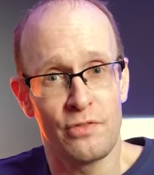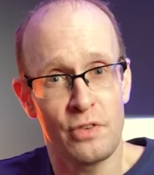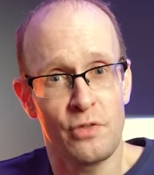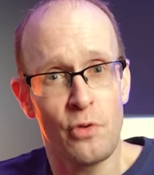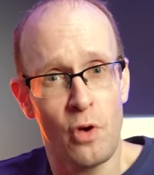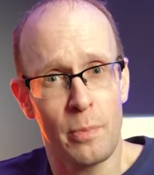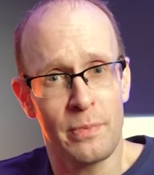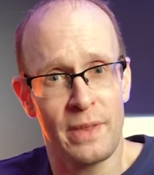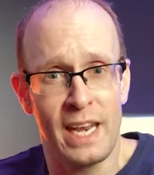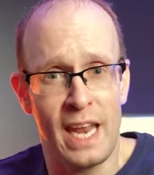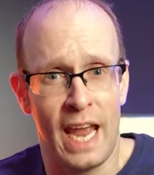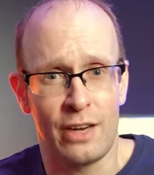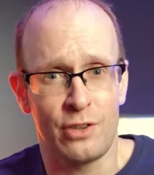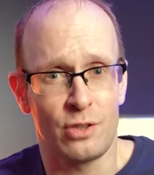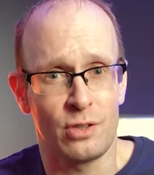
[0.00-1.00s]
reverb than
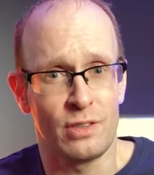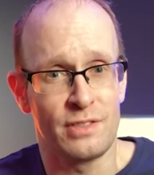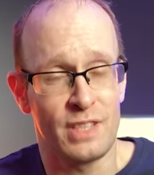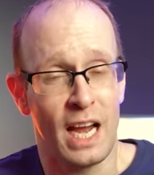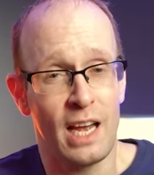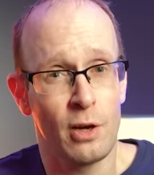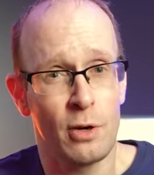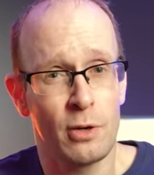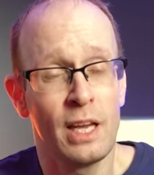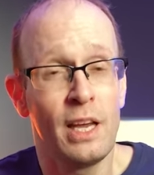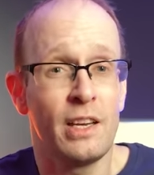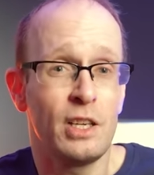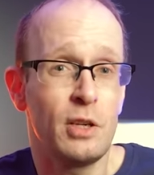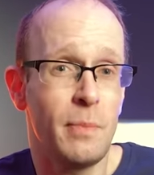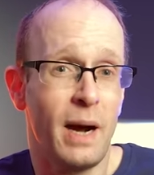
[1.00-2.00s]
actual dialogue,
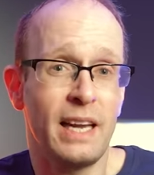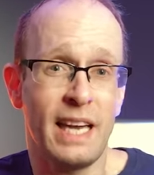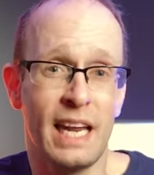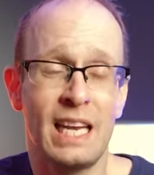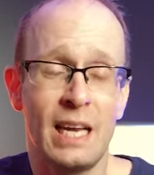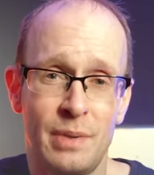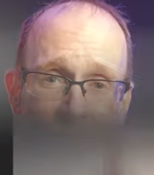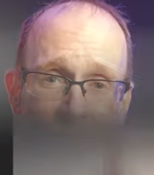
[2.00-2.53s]
you might end up